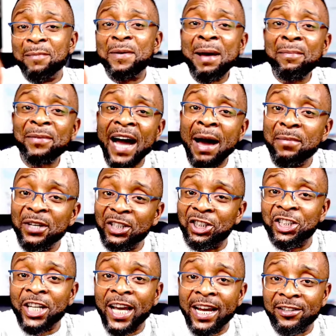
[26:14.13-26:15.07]
day. Can be
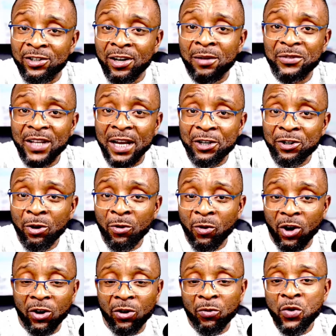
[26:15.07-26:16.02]
shared sometimes. You know
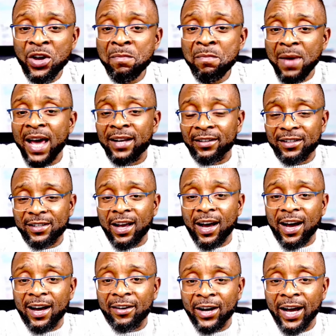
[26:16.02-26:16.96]
what? We men, sir,
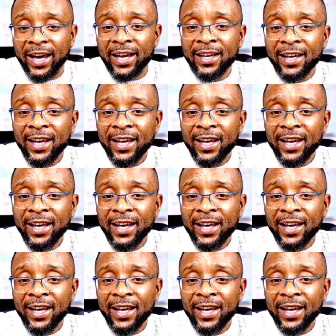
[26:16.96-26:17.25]
right?